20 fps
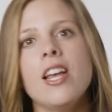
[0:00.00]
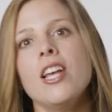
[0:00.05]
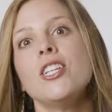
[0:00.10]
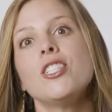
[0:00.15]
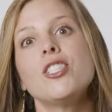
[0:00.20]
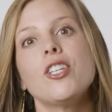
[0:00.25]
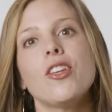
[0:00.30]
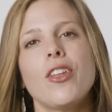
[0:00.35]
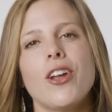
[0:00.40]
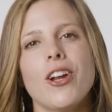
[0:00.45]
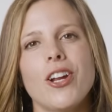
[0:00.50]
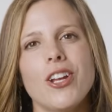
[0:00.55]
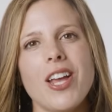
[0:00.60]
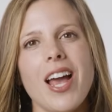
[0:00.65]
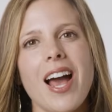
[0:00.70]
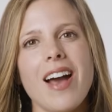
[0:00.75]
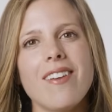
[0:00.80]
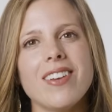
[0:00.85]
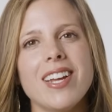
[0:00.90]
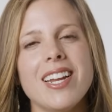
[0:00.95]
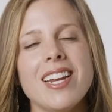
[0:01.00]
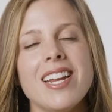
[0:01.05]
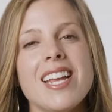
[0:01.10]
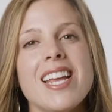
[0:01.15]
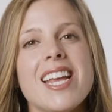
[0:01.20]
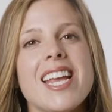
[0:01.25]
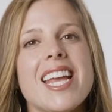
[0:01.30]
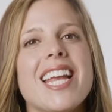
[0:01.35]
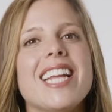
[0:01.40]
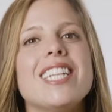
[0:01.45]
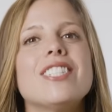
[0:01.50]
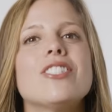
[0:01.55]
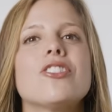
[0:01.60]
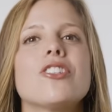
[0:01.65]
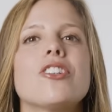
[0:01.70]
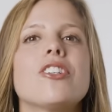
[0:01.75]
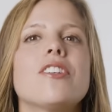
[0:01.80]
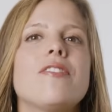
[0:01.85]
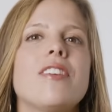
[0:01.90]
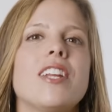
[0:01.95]
So there you have it.
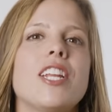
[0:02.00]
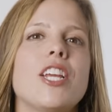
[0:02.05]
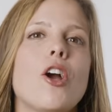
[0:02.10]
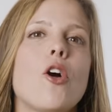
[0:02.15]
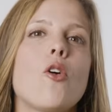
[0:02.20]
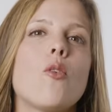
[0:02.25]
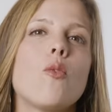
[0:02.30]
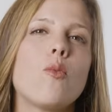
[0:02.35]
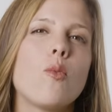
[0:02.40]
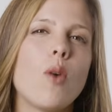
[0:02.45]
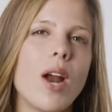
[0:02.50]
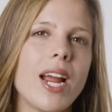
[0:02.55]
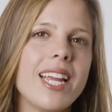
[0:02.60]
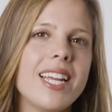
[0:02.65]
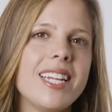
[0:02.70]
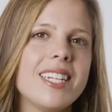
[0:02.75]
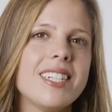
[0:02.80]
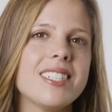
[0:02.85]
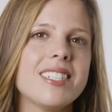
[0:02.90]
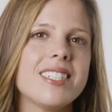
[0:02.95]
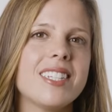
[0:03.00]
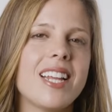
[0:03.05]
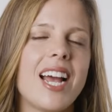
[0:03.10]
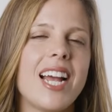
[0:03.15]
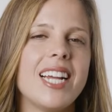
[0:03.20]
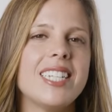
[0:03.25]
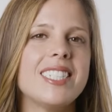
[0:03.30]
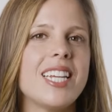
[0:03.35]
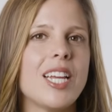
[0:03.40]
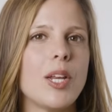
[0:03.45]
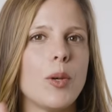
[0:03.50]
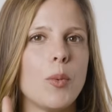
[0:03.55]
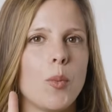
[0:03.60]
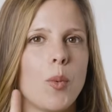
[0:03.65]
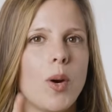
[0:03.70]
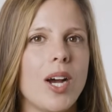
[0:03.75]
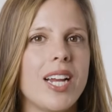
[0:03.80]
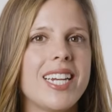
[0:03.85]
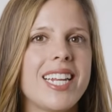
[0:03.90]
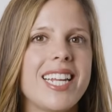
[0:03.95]
Insert a video right into slides in
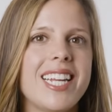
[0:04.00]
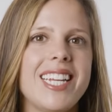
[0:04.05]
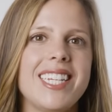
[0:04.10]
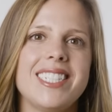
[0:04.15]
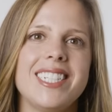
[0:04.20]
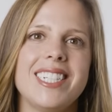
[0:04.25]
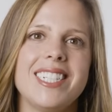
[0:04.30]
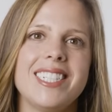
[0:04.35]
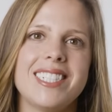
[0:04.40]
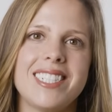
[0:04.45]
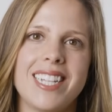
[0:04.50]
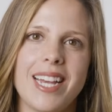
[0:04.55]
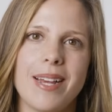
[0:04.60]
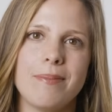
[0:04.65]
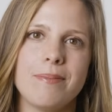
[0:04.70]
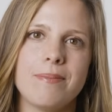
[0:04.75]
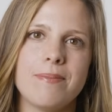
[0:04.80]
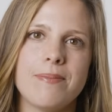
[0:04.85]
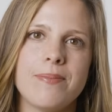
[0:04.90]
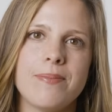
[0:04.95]
one easy step.